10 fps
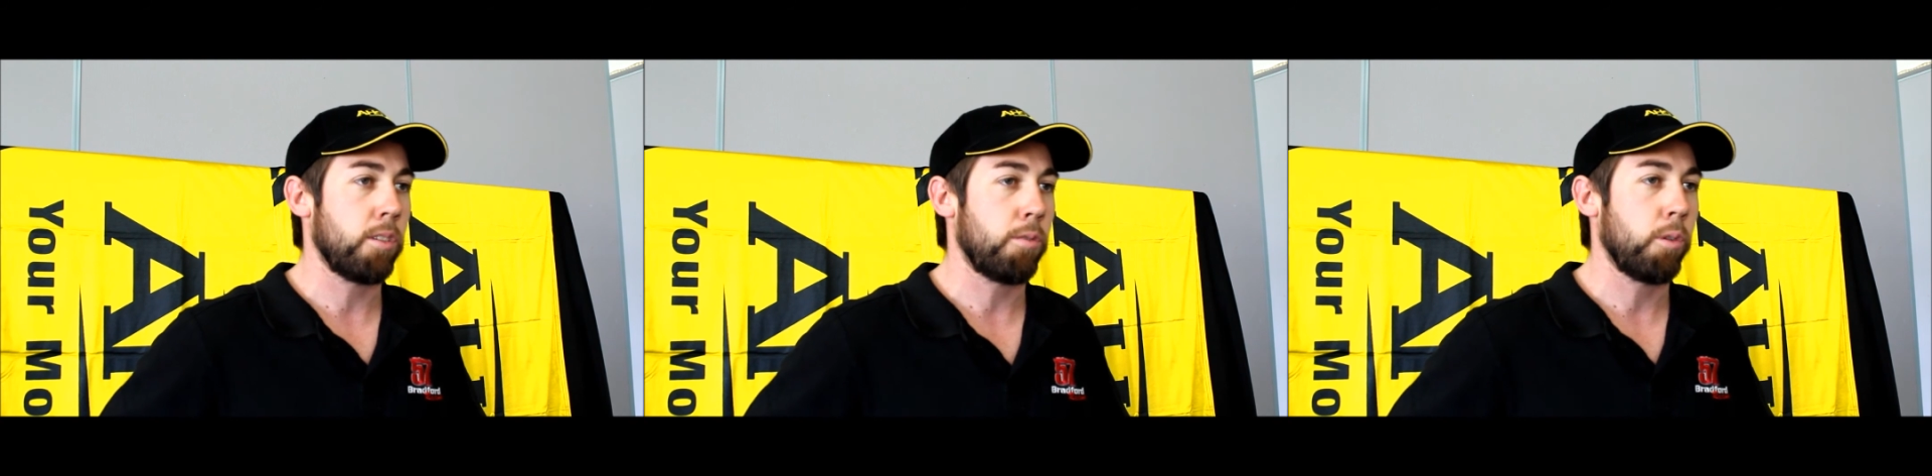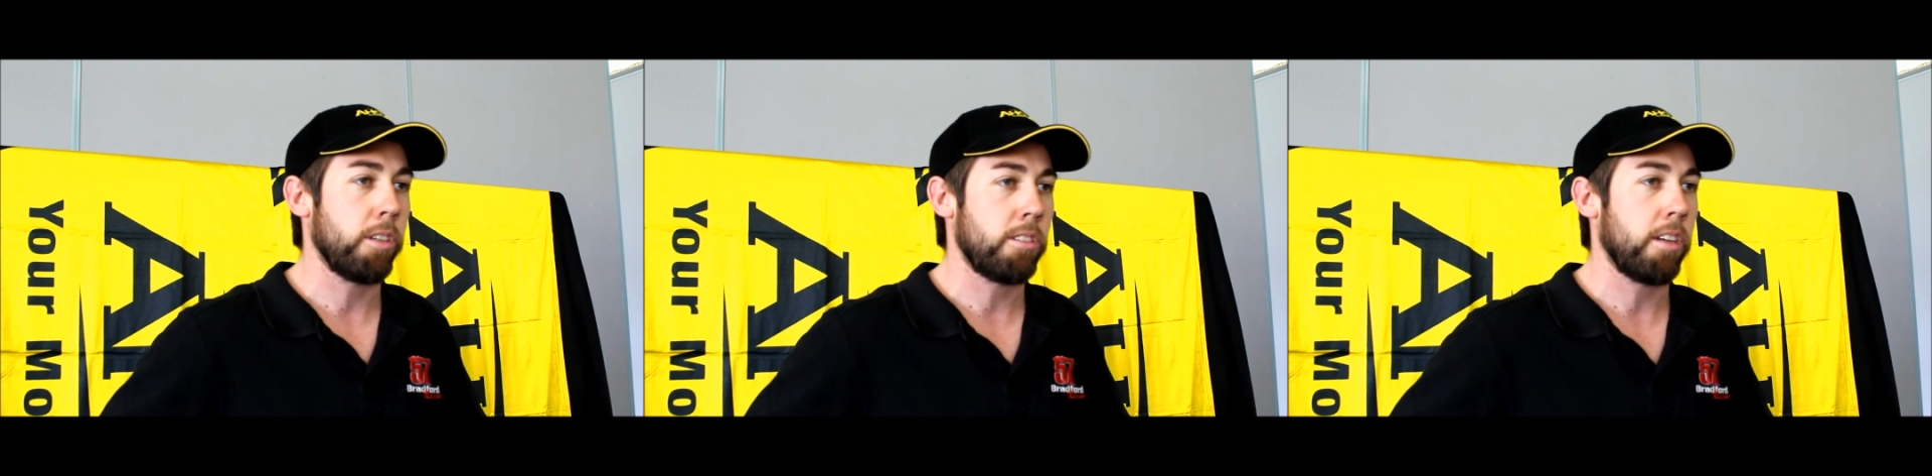I've
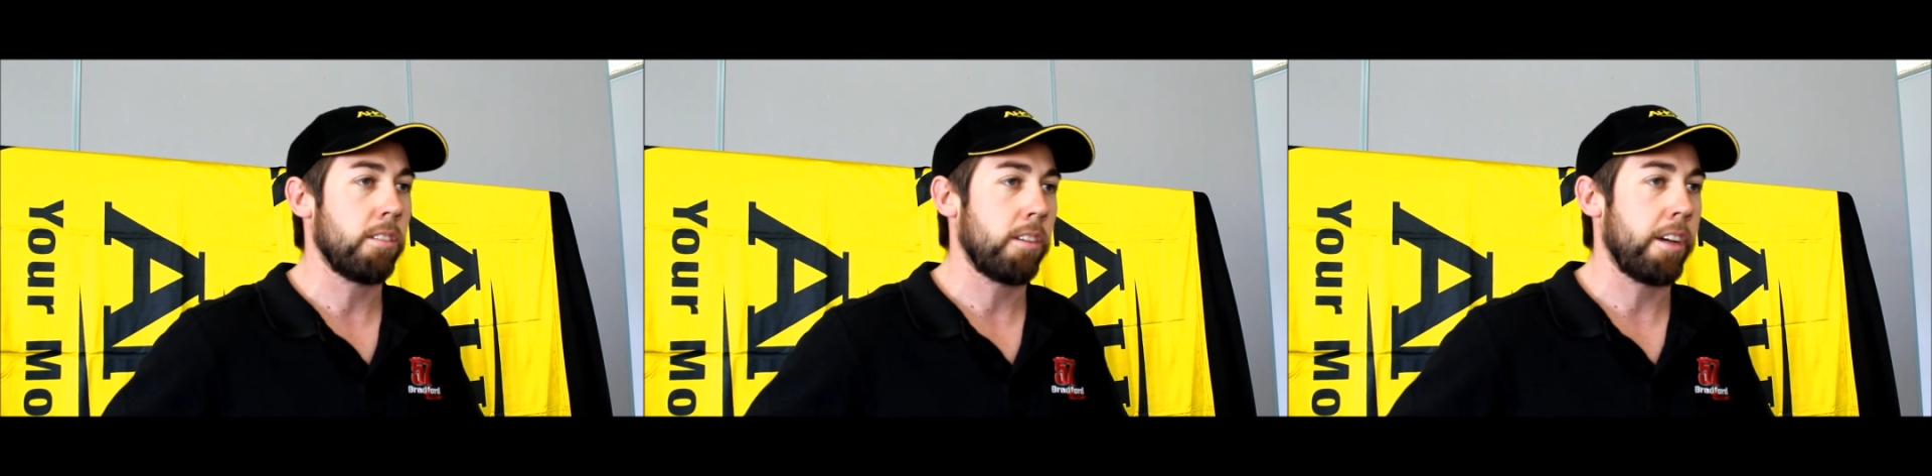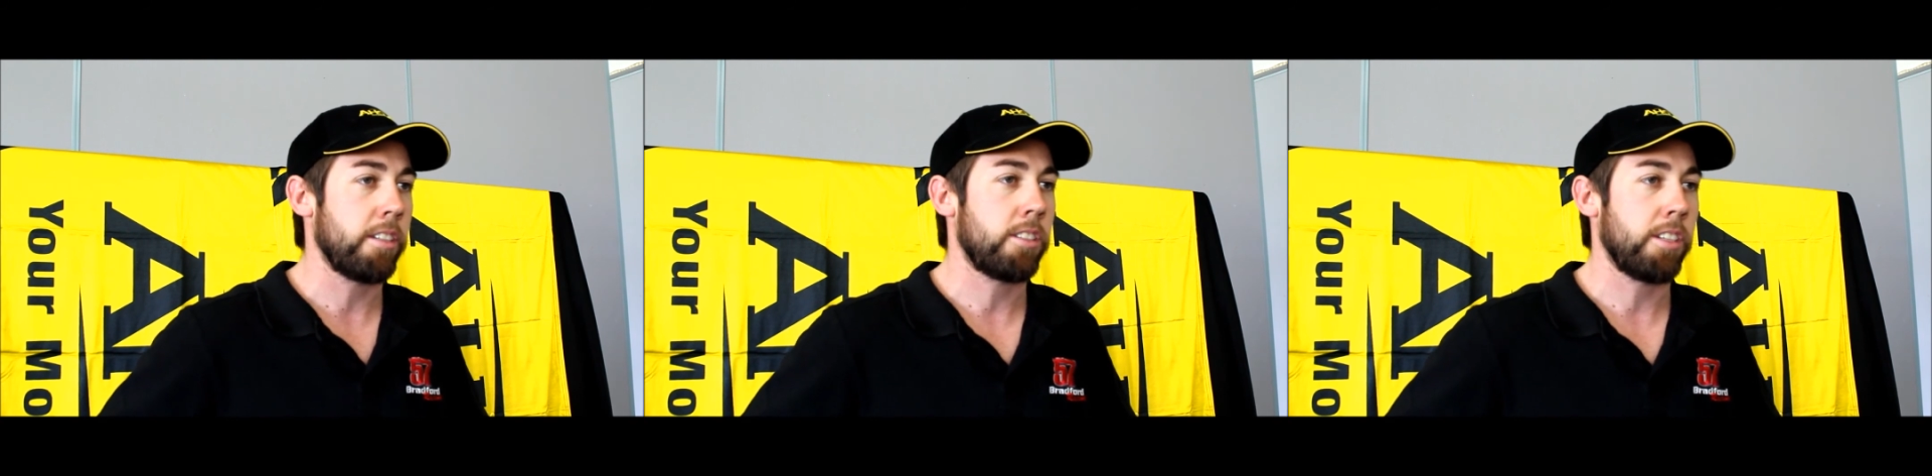always done
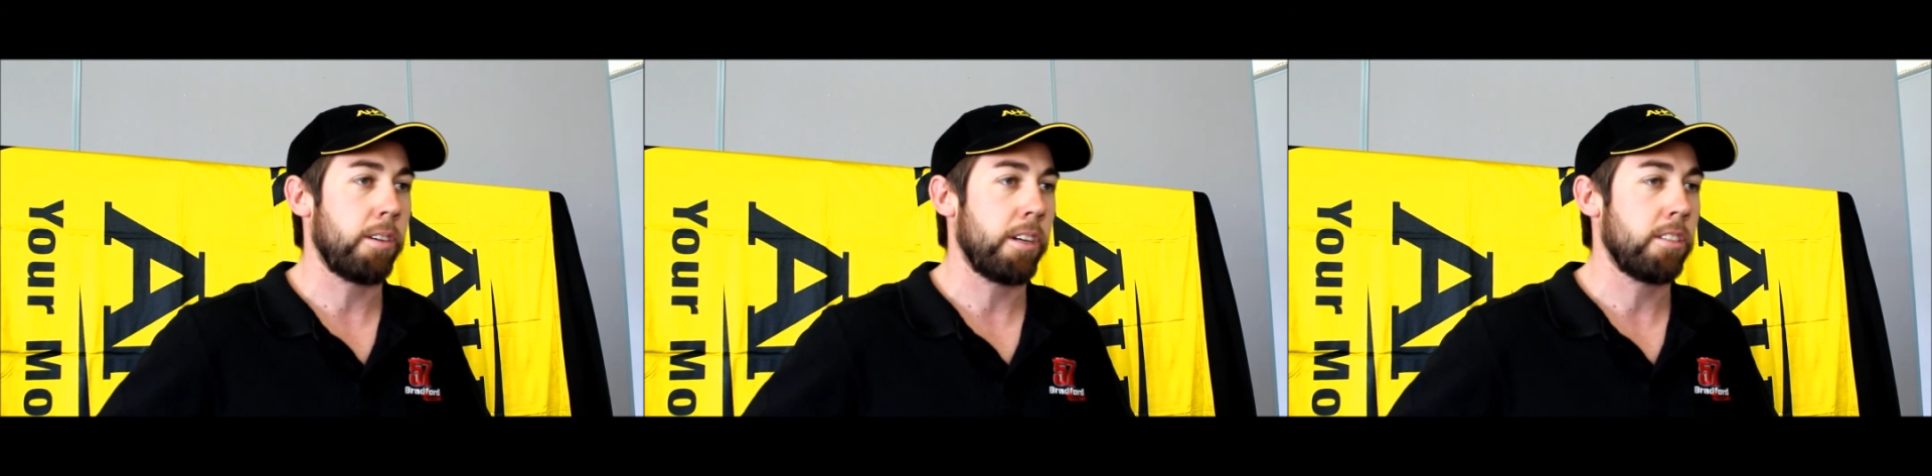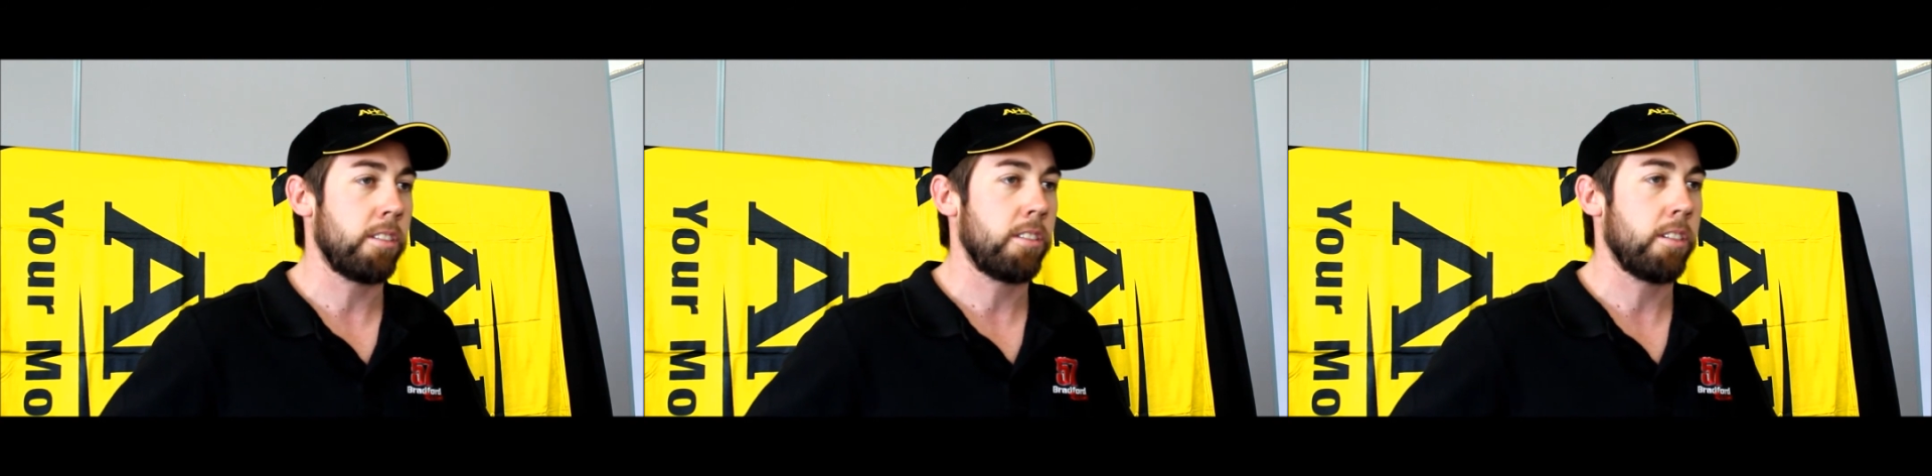AHG
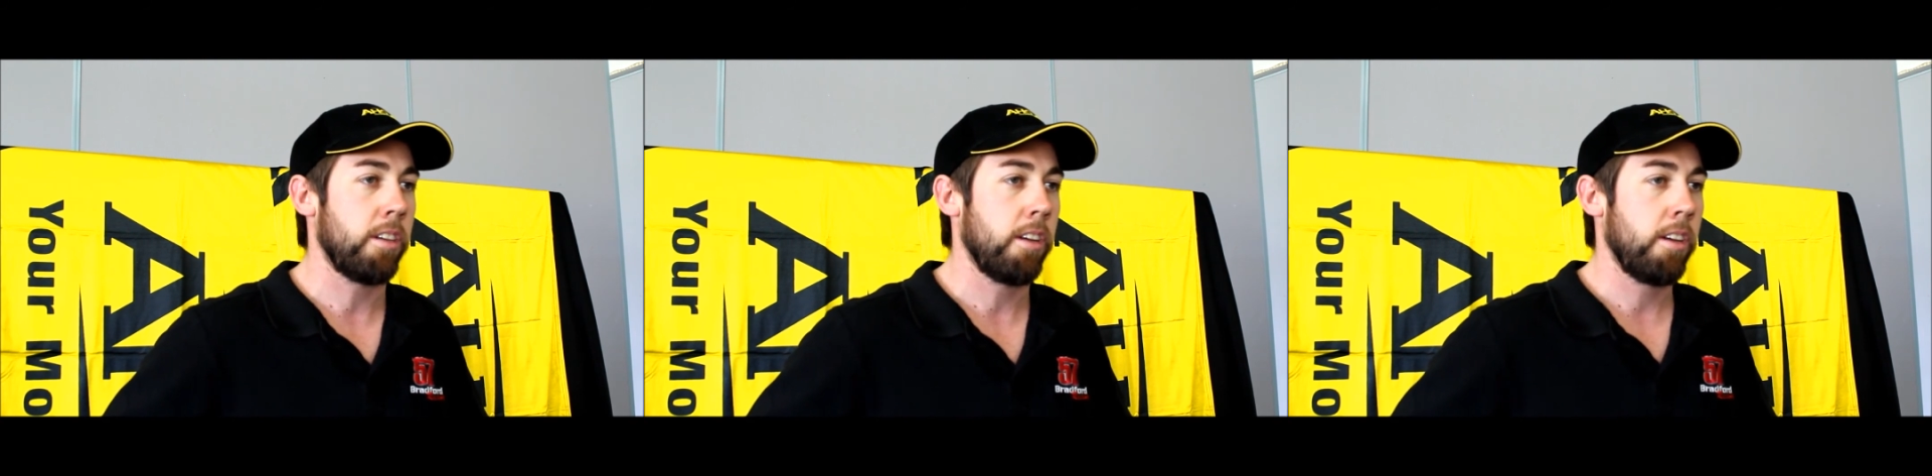racing, so